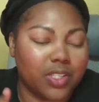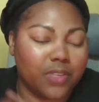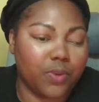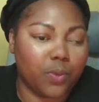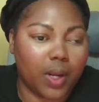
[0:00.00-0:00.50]
If
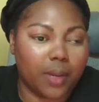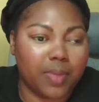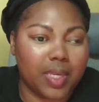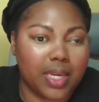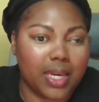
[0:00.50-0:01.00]
you want to
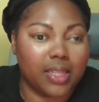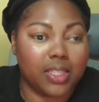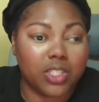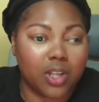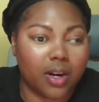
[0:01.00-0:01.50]
be in the
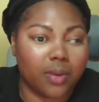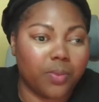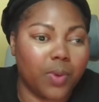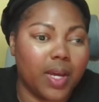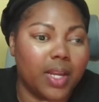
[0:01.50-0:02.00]
startup
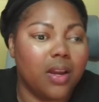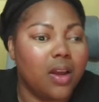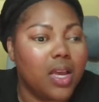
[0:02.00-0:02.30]
one,